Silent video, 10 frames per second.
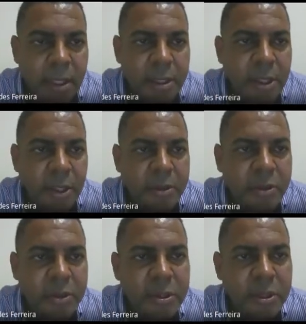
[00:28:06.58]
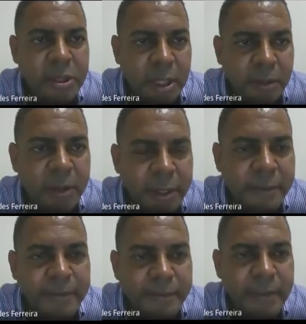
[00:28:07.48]
So in
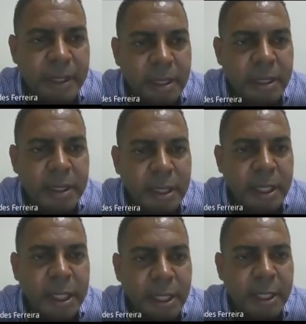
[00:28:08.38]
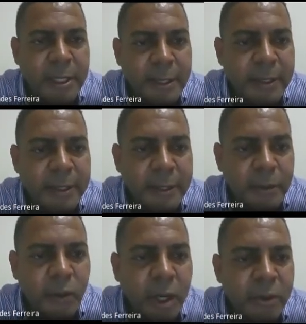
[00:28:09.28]
summary,
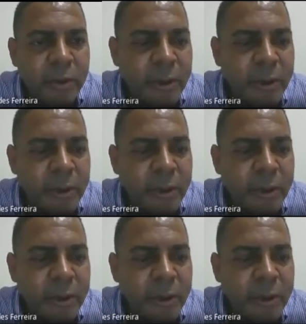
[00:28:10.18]
what